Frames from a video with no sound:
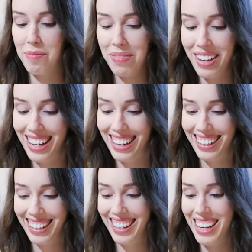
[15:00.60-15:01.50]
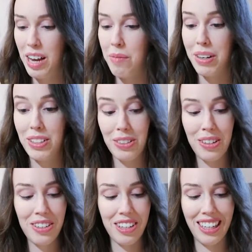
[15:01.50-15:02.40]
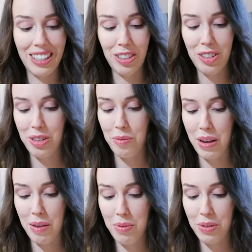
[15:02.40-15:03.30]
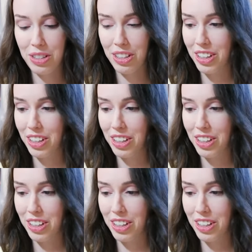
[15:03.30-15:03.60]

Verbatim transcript: but it's all good, it's all good people, so